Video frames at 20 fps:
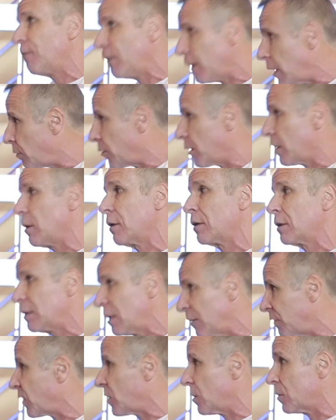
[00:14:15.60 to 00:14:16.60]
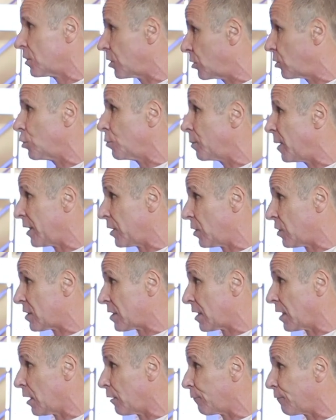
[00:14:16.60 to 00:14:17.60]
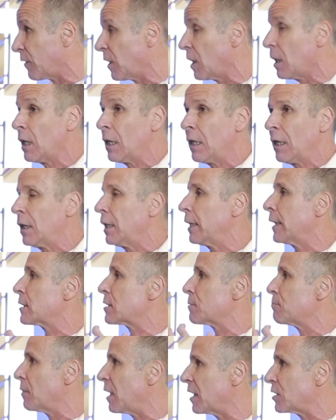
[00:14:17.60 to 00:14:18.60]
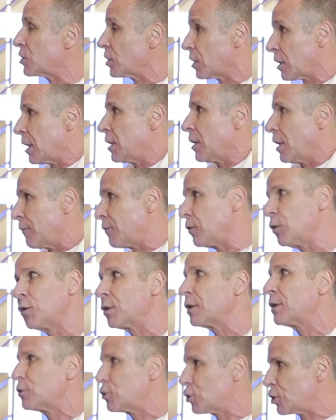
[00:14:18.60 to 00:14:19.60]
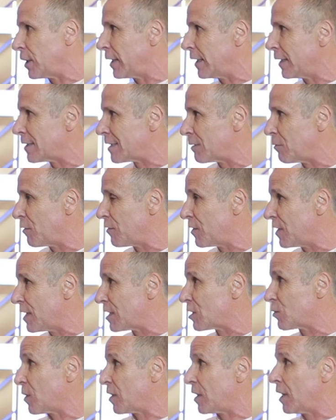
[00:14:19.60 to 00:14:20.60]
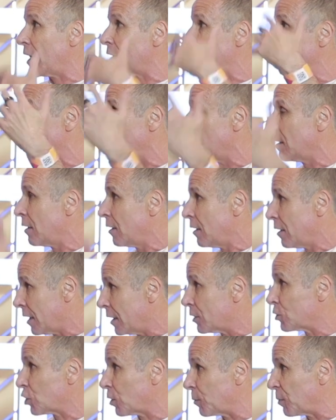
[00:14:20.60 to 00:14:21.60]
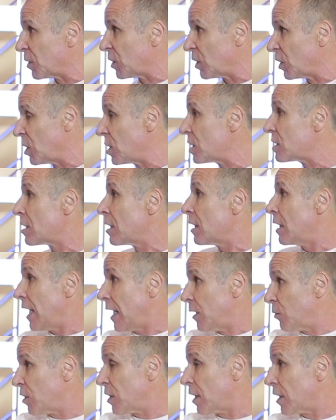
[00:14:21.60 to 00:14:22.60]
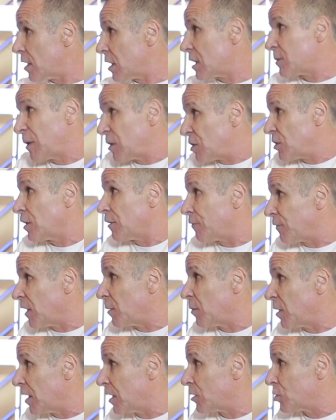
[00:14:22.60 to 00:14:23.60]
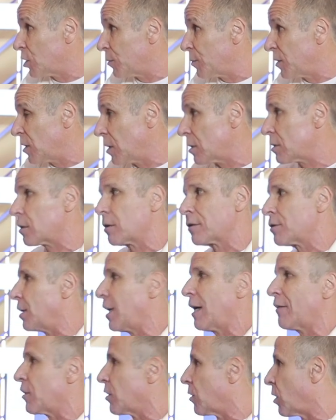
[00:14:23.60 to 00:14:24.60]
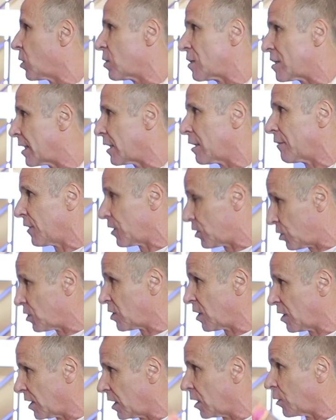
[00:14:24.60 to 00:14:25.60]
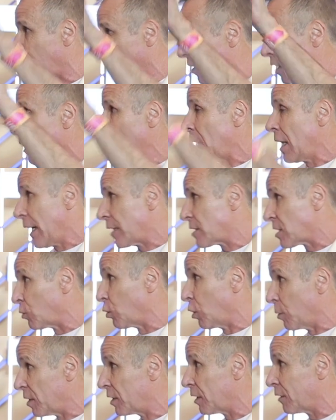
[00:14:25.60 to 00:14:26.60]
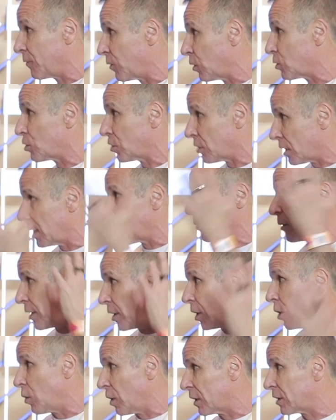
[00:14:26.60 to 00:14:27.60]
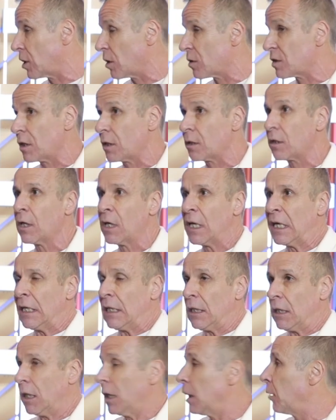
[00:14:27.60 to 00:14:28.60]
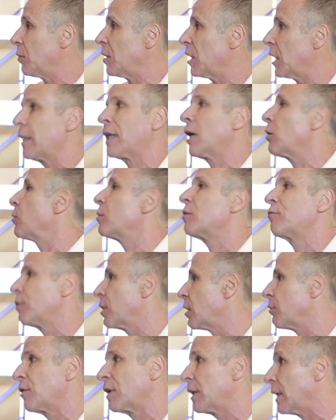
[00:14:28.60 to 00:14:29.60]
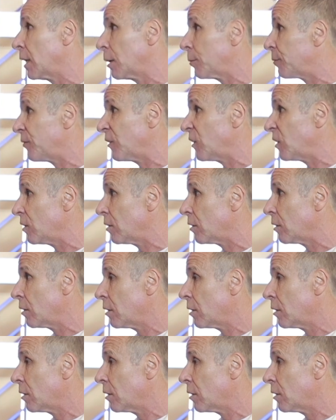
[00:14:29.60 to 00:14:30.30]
very difficult to do by yourself. It's if you can share some of this with other entrepreneurs and with other, especially female entrepreneurs, because you have your own set of issues to deal with as a woman, unfortunately, we know what goes on. That would be really, really helpful.